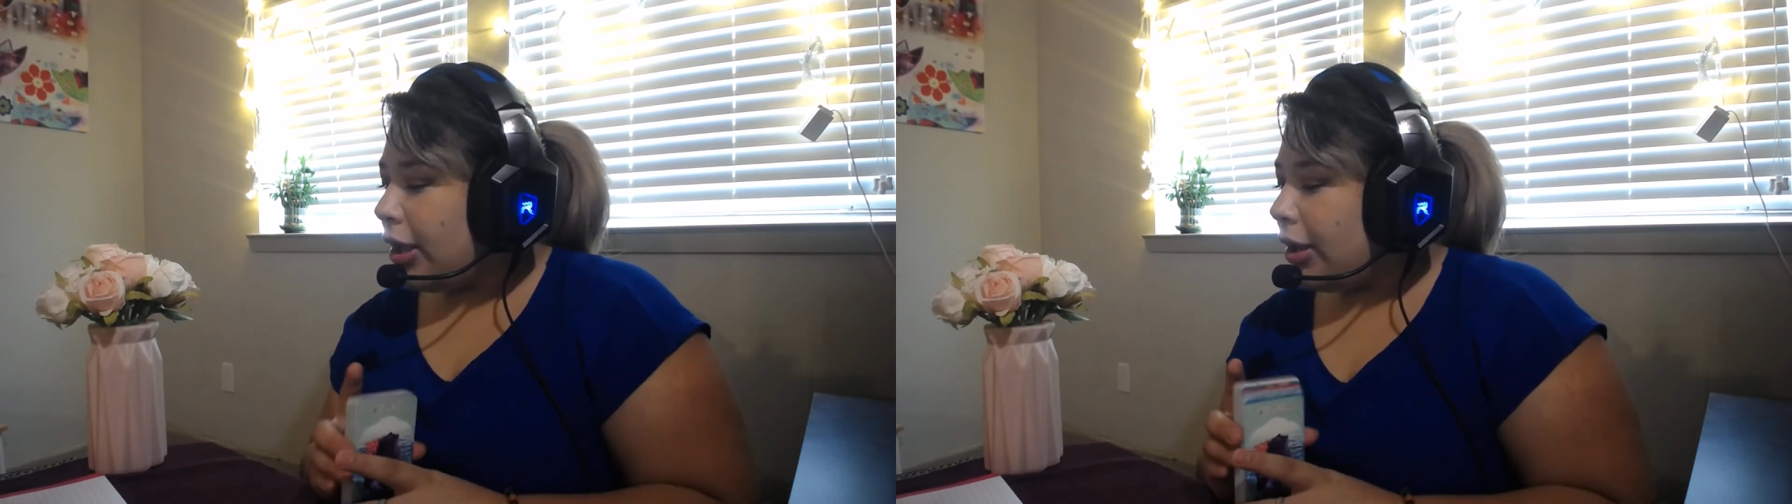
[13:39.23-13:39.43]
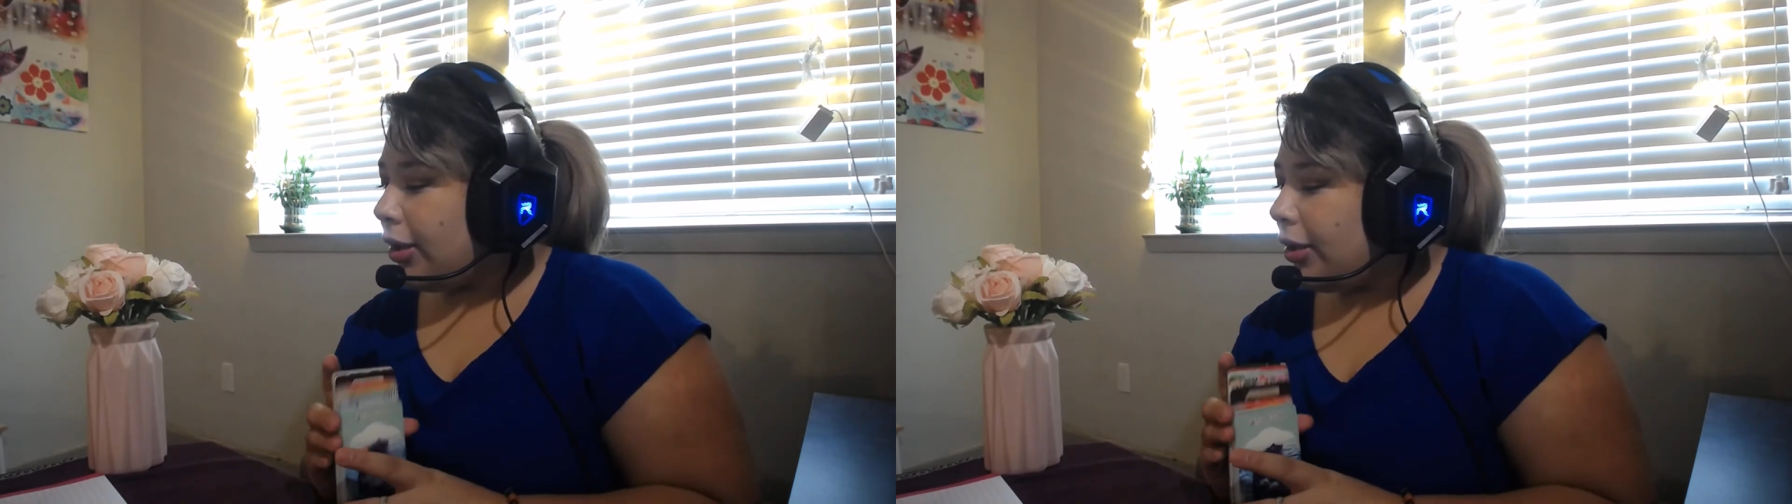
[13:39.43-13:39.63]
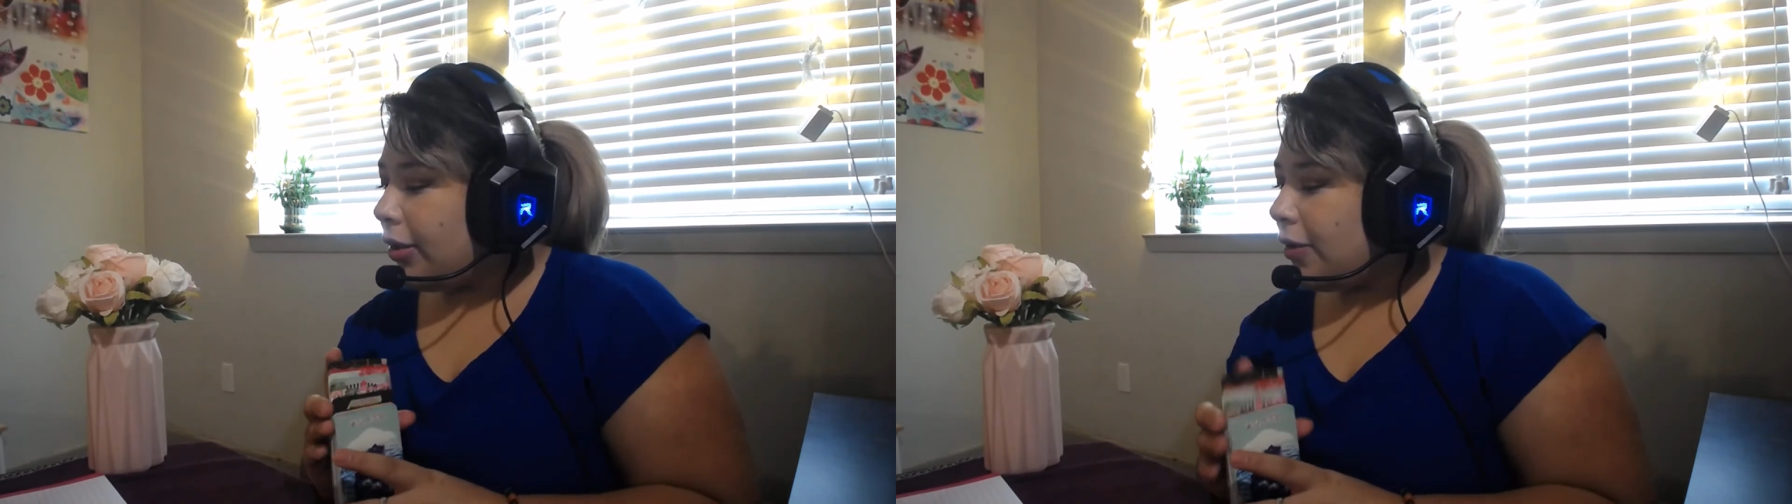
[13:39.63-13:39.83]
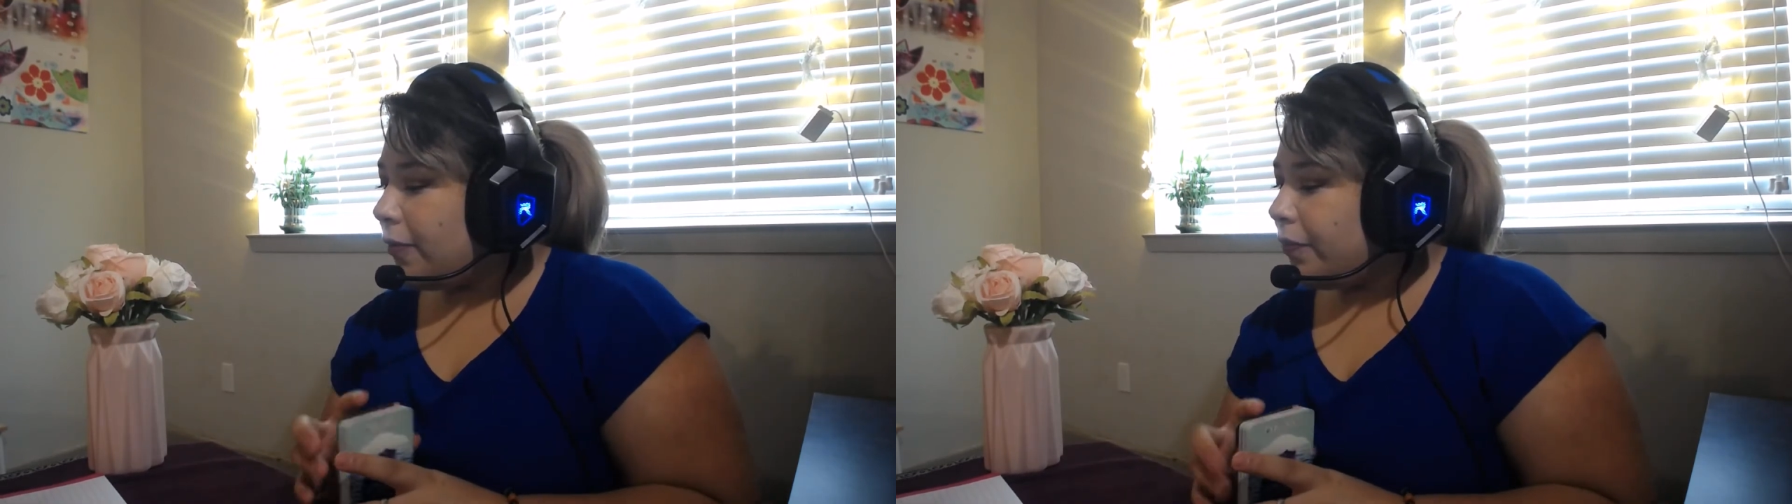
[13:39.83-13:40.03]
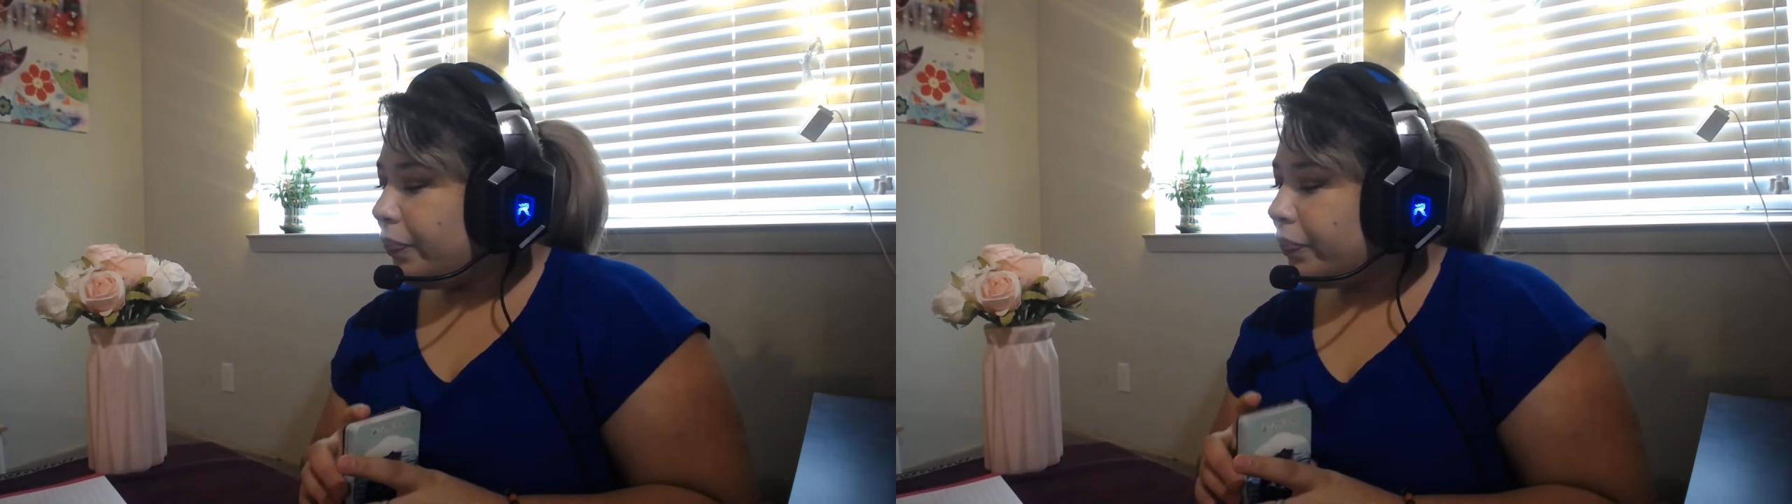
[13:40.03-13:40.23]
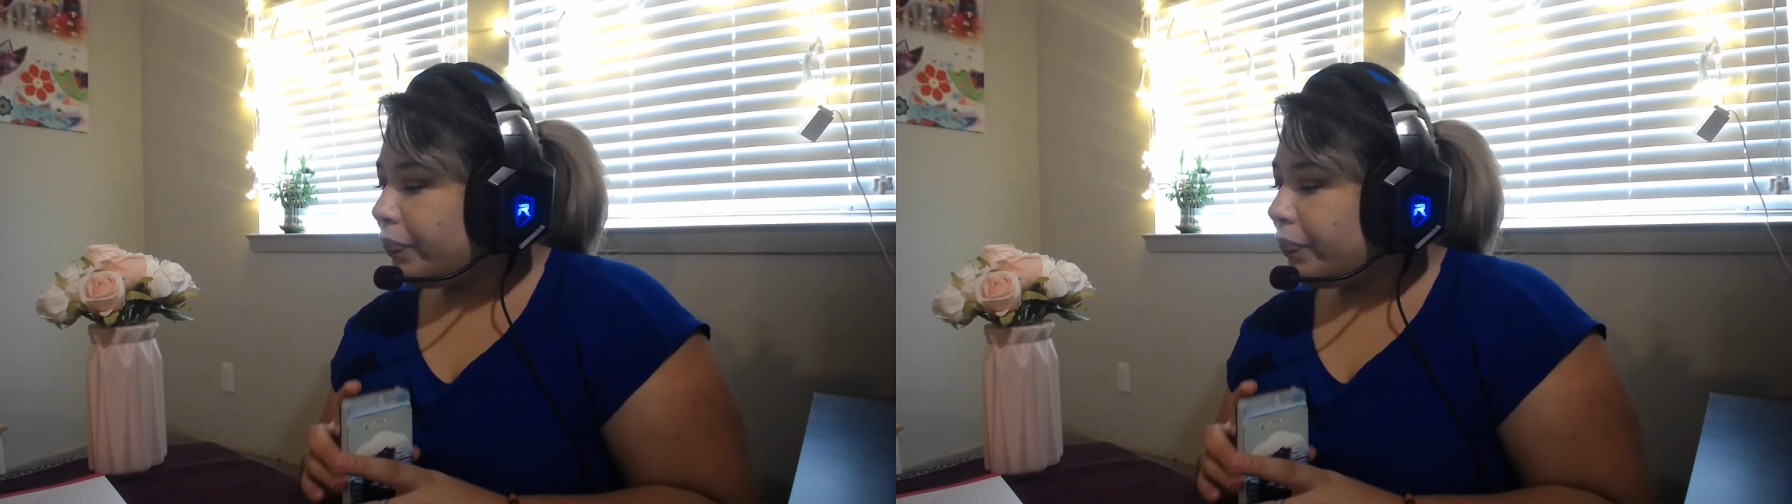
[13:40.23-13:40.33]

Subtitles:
Um,